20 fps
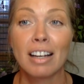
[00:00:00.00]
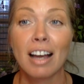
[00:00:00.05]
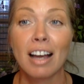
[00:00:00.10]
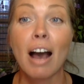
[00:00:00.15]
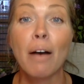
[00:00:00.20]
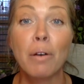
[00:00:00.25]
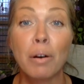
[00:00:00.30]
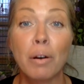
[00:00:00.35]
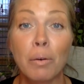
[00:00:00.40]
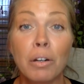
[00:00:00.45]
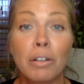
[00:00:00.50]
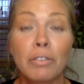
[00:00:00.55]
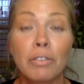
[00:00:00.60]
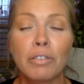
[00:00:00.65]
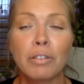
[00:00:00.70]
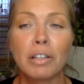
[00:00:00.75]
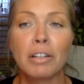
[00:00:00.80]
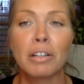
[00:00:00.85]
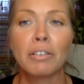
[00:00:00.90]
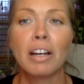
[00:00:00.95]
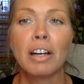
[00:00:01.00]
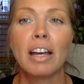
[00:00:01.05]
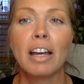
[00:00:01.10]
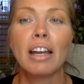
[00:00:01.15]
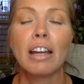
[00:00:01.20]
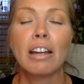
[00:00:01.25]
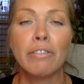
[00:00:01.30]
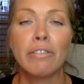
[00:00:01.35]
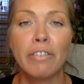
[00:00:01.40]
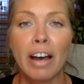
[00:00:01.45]
I want to work for you.
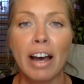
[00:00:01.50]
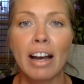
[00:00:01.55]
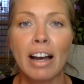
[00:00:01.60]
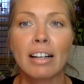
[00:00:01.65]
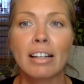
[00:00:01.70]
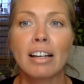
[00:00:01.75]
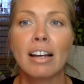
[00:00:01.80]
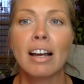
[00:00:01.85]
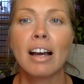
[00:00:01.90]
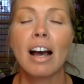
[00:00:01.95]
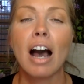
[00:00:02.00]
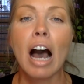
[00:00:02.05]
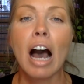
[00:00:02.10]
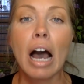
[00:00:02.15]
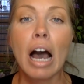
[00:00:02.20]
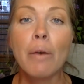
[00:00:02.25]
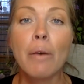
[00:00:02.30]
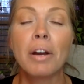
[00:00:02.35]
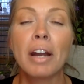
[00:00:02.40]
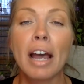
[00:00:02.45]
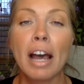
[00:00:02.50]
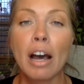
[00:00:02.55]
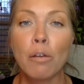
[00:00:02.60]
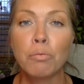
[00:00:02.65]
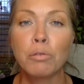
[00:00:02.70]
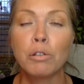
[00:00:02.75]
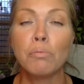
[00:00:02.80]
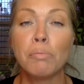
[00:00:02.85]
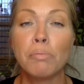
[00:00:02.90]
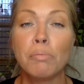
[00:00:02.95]
In fact, I want to
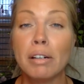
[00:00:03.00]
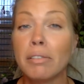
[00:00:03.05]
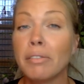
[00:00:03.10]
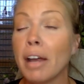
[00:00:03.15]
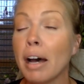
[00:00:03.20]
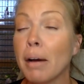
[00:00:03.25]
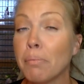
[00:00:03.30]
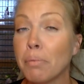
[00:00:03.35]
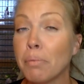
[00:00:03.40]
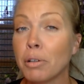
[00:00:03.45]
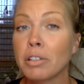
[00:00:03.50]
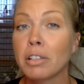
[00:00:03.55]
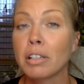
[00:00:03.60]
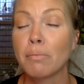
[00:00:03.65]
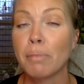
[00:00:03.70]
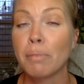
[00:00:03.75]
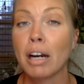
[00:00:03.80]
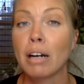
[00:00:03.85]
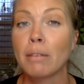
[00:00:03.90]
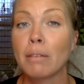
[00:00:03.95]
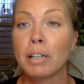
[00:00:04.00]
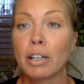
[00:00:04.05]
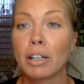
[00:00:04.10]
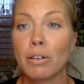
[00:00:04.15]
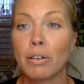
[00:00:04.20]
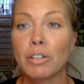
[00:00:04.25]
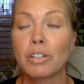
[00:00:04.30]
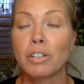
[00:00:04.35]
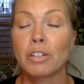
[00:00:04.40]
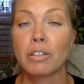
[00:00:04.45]
help you build up personal empowerment
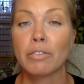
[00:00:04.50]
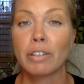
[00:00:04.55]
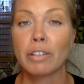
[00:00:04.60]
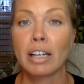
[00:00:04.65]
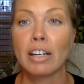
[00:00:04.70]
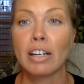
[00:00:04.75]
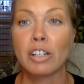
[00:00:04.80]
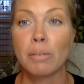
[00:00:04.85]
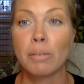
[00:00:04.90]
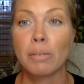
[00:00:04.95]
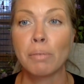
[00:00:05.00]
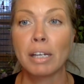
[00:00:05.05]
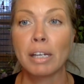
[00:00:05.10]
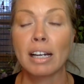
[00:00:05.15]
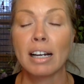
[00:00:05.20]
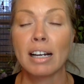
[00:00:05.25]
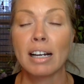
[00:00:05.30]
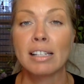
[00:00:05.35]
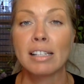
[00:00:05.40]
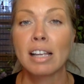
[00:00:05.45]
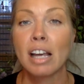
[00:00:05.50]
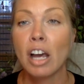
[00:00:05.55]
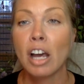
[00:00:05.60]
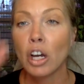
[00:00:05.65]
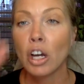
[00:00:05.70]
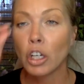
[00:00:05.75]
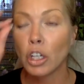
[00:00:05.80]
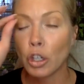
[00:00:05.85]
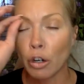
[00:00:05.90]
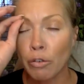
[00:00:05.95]
coach certification, because
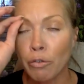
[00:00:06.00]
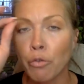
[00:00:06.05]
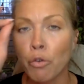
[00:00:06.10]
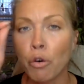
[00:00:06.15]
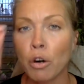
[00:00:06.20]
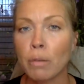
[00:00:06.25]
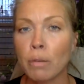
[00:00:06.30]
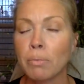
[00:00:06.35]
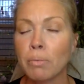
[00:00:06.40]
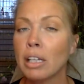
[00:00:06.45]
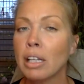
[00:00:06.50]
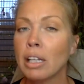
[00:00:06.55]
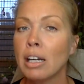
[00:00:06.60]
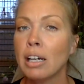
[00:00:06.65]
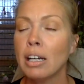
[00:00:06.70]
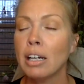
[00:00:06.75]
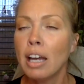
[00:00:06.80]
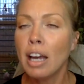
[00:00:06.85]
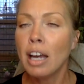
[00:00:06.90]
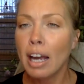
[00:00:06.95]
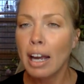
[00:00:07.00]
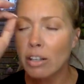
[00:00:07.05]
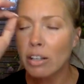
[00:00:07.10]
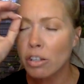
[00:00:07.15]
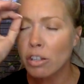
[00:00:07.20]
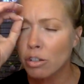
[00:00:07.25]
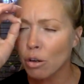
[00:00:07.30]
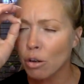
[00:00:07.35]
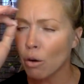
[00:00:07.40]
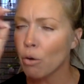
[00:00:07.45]
your formula
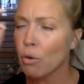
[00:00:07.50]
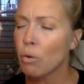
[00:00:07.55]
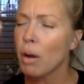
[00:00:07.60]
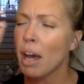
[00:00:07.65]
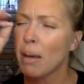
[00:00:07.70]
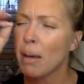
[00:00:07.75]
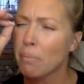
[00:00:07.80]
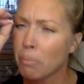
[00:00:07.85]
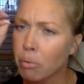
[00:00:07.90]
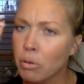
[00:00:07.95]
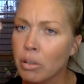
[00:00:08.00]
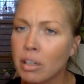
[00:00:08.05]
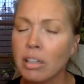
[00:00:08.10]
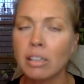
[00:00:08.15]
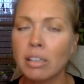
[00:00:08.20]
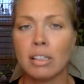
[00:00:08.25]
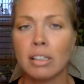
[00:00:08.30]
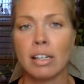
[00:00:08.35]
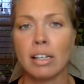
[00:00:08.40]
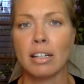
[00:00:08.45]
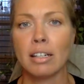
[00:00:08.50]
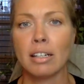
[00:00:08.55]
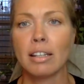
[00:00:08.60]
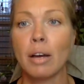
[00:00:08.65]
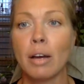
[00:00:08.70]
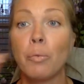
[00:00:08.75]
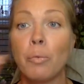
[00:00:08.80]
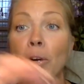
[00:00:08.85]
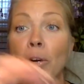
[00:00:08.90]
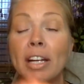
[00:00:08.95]
is so brilliant
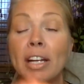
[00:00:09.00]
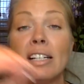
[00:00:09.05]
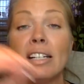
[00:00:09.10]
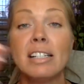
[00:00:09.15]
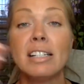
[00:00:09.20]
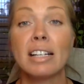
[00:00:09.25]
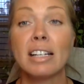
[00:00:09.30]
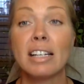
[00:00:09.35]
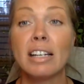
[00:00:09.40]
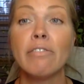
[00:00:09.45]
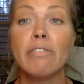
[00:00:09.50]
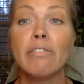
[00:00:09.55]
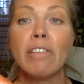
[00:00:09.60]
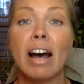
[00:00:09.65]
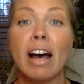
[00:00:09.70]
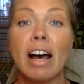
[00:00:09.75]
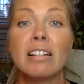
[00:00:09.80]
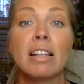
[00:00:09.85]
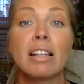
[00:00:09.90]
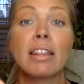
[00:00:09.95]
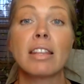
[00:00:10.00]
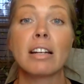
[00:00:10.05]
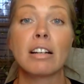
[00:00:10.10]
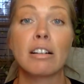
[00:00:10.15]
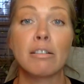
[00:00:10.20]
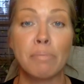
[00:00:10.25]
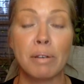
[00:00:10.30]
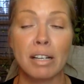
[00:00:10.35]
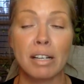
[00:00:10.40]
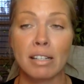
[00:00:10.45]
that we need to give that to
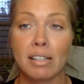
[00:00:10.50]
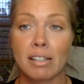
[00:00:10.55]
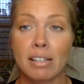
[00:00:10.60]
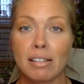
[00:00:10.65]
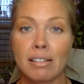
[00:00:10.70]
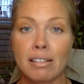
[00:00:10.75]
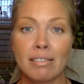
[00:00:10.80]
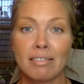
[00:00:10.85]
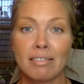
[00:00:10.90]
therapists.